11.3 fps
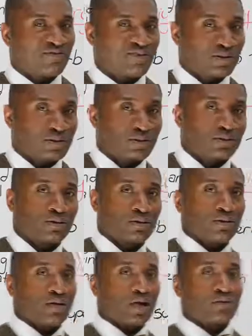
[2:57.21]
Vulgar.
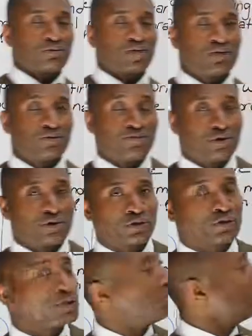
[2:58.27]
I don't like your vulgar
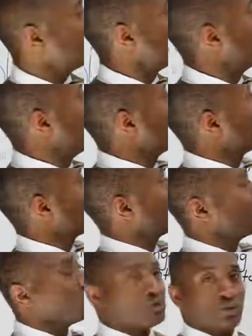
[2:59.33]
tone, your
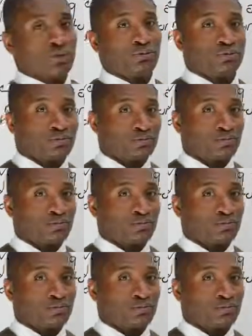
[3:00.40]
rude tone.